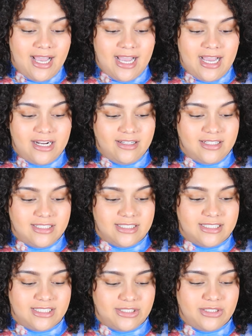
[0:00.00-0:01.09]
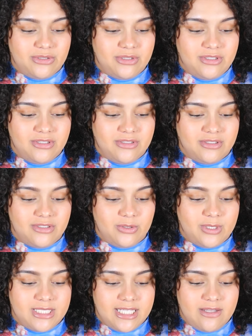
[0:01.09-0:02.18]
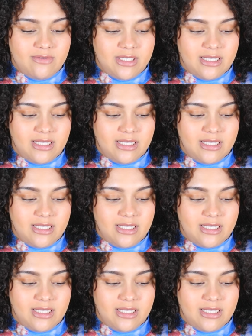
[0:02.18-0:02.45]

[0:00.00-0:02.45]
I had a lot of sister stories saved.